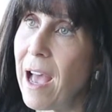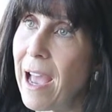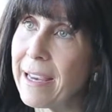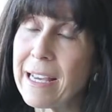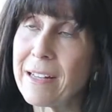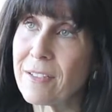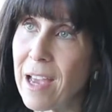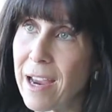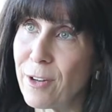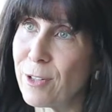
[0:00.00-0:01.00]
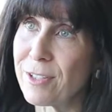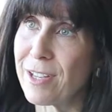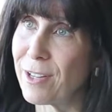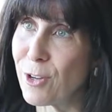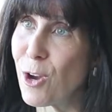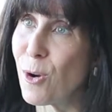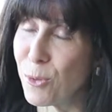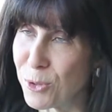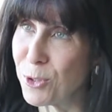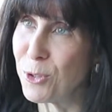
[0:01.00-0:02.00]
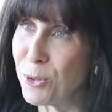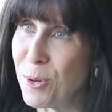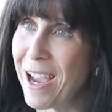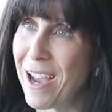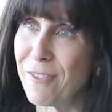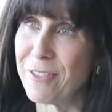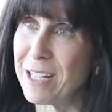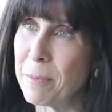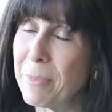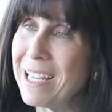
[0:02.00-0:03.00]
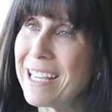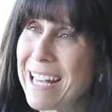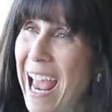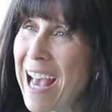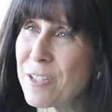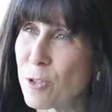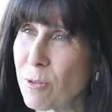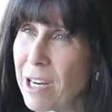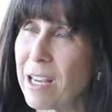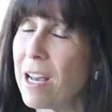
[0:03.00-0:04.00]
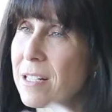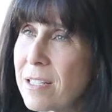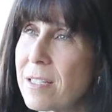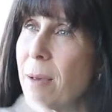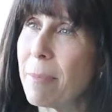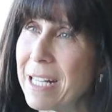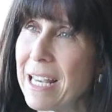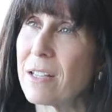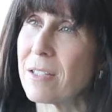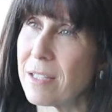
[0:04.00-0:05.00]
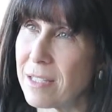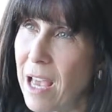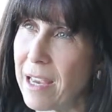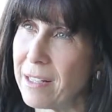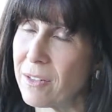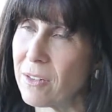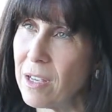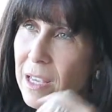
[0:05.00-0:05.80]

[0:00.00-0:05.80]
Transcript: I got tired, as I know you have, in being an asterisk on somebody else's science,